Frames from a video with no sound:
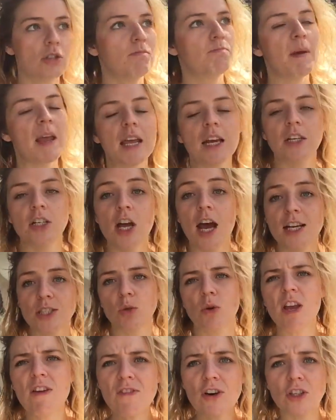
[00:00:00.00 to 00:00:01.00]
being a nurse
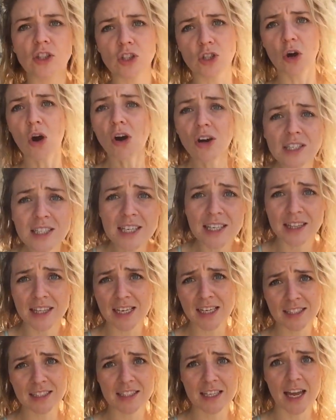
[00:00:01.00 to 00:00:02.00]
or even a doctor
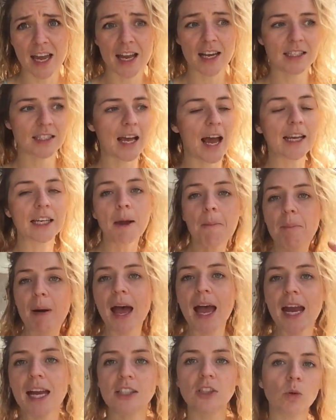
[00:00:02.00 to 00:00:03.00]
these days, and get
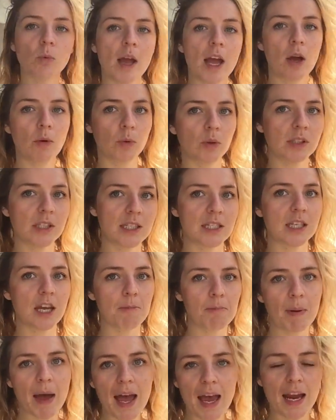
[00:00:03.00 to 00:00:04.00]
paid the way I wanted to
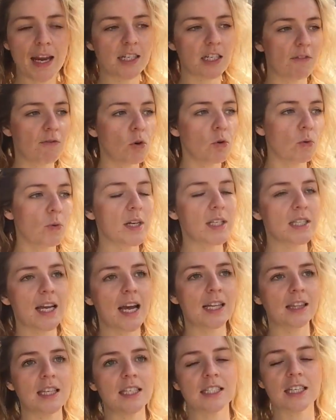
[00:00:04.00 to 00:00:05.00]
get paid. I've always
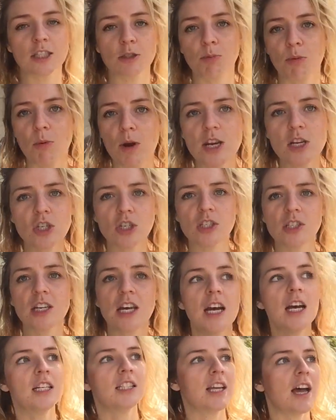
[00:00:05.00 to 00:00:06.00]
had these aspirations
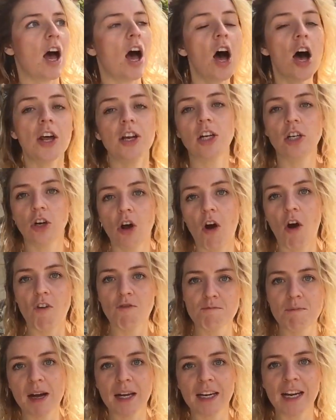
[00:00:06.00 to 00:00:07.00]
to earn a lot of
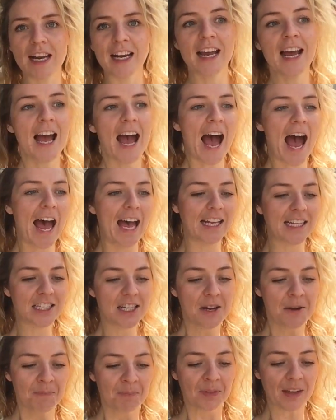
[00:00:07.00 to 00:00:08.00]
money, and
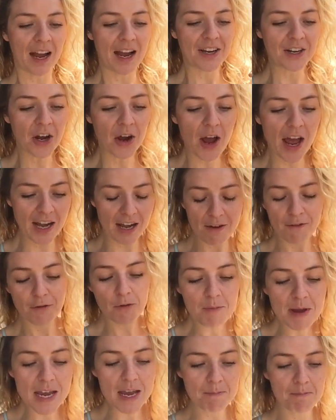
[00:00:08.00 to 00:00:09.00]
I know, and for
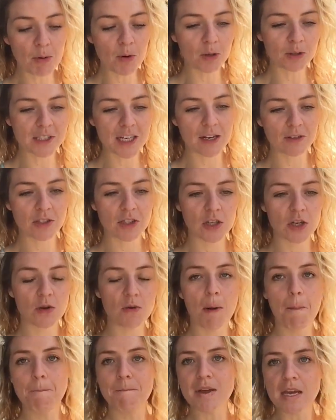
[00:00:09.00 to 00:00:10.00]
me it boiled down
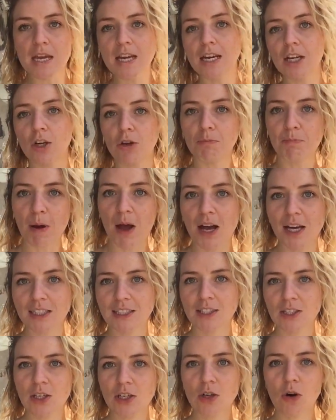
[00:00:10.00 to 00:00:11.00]
to being a good
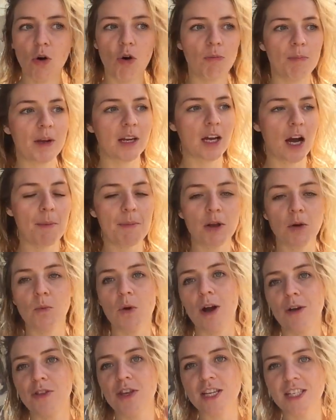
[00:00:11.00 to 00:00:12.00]
person or becoming
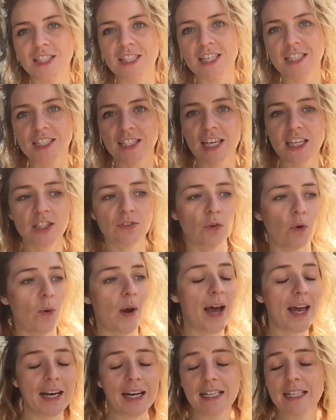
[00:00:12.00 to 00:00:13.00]
wealthy and successful.
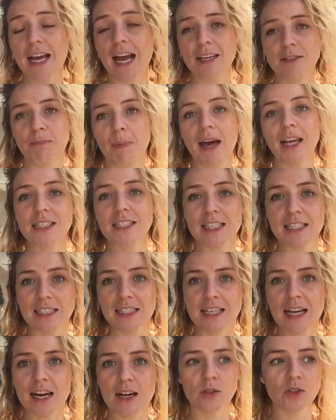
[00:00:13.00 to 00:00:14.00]
And as bad as it
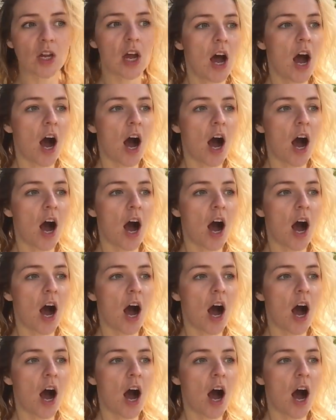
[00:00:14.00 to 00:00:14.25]
sounds,